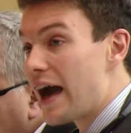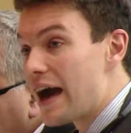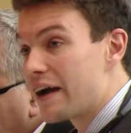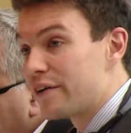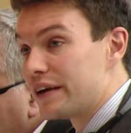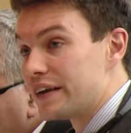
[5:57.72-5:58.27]

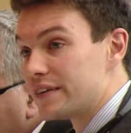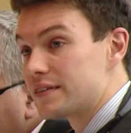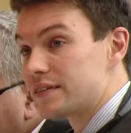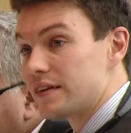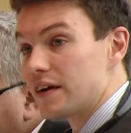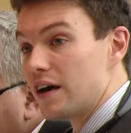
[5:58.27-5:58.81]

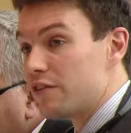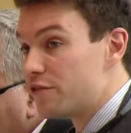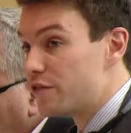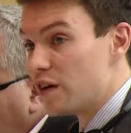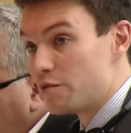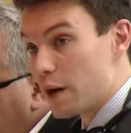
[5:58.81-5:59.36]
areas
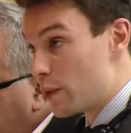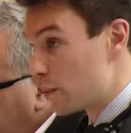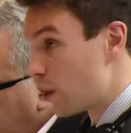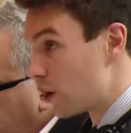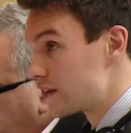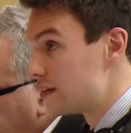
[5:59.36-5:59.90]
of public
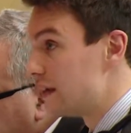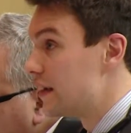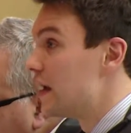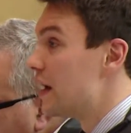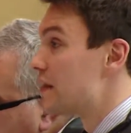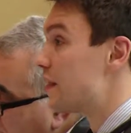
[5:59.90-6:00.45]
policy
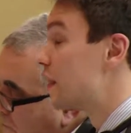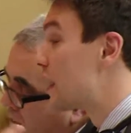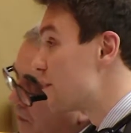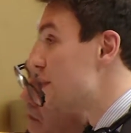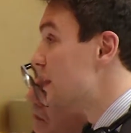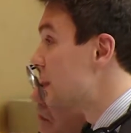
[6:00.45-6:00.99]
that a
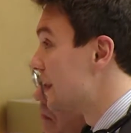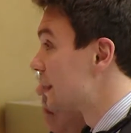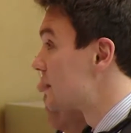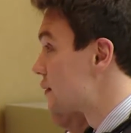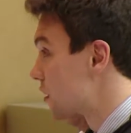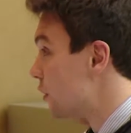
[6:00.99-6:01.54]
government can
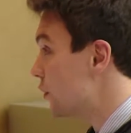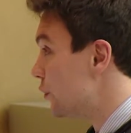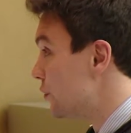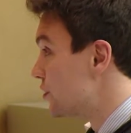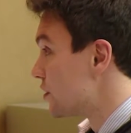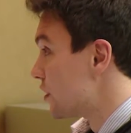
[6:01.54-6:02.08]

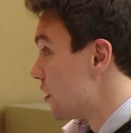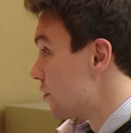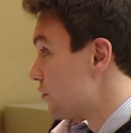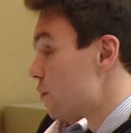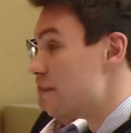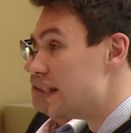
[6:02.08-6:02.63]
exclude
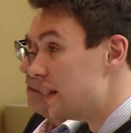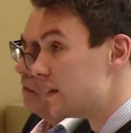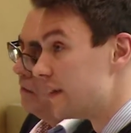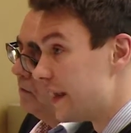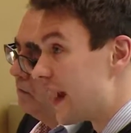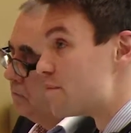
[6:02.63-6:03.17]
from the
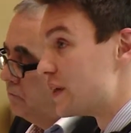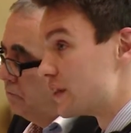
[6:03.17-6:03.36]
ambit